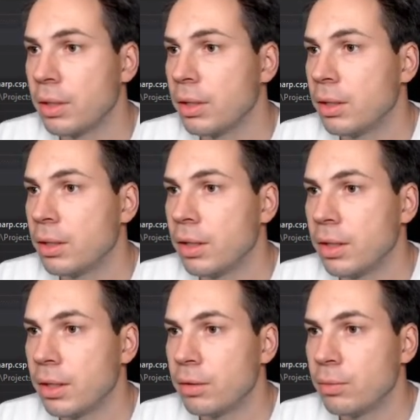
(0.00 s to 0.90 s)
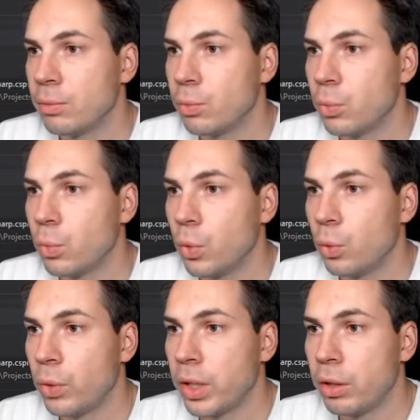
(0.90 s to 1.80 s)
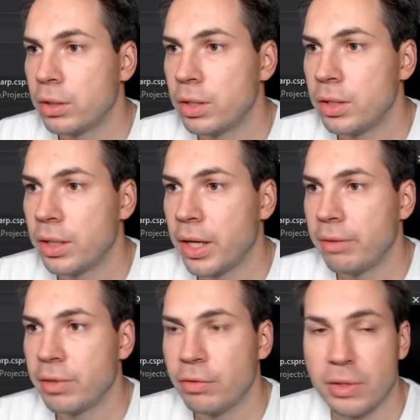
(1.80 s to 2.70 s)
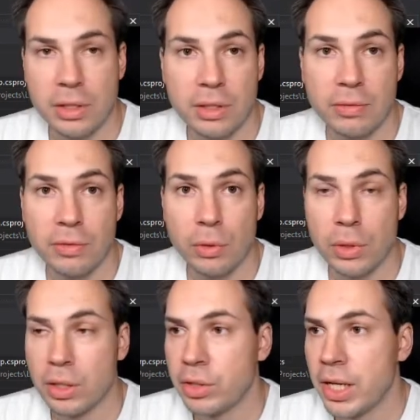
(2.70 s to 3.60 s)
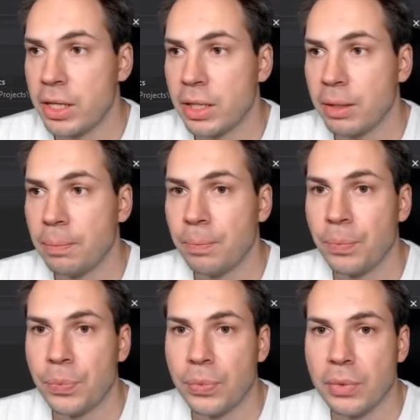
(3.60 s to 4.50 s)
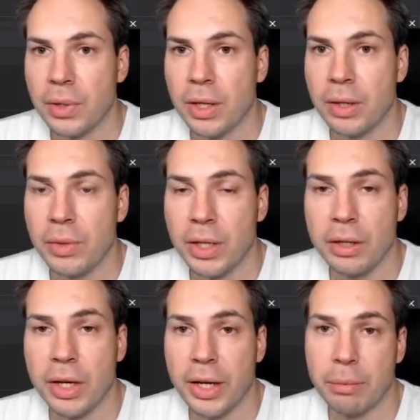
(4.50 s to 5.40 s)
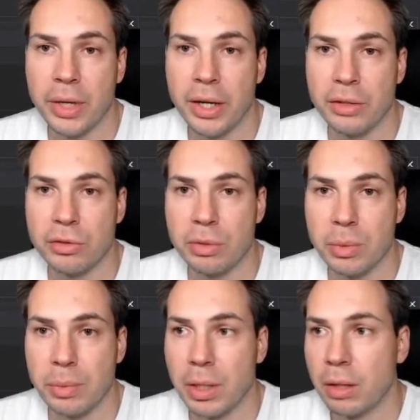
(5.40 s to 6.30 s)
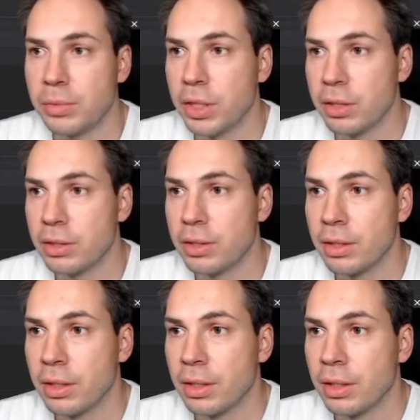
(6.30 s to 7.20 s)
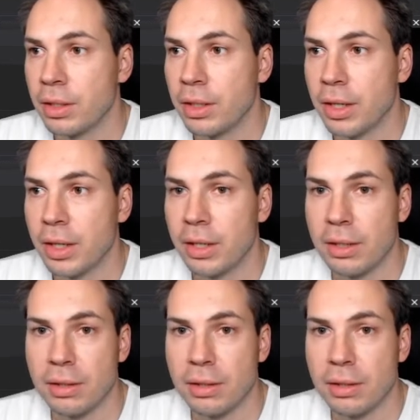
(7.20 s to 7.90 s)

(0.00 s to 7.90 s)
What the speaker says: And what I also did have this folder data, and here I have my scriptable objects, and